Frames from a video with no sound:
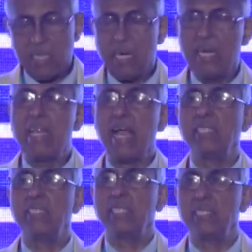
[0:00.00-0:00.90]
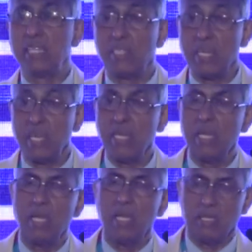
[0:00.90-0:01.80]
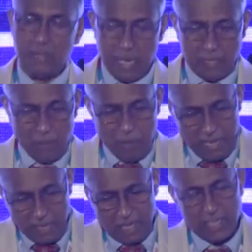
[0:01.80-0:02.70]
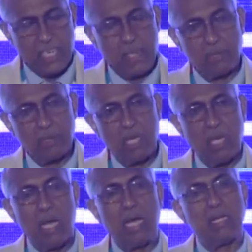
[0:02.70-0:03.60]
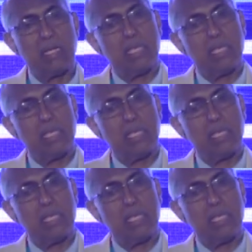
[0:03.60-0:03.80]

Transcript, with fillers: DIC sets in, then the bleeding continues and it